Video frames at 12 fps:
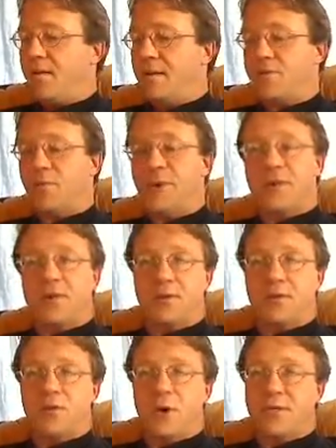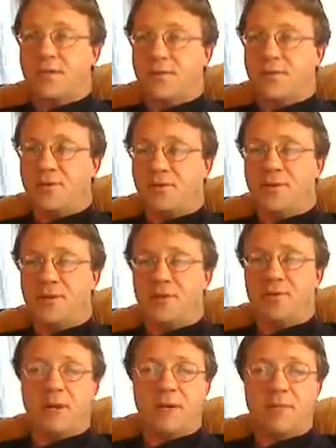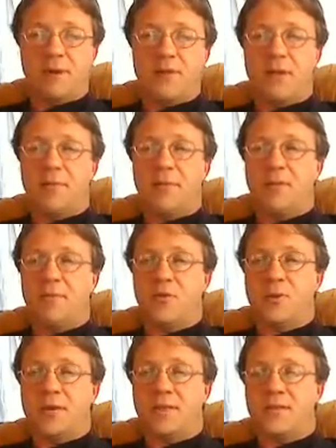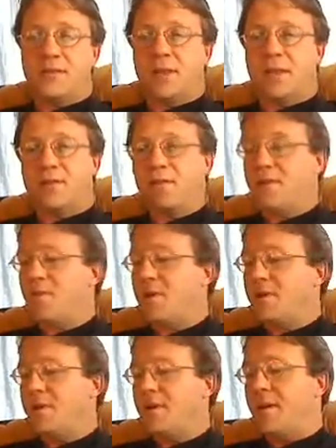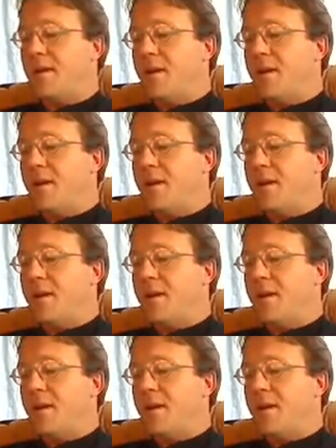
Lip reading: And that's right there in the question too, because you're talking about them in both cases, the answer and the question.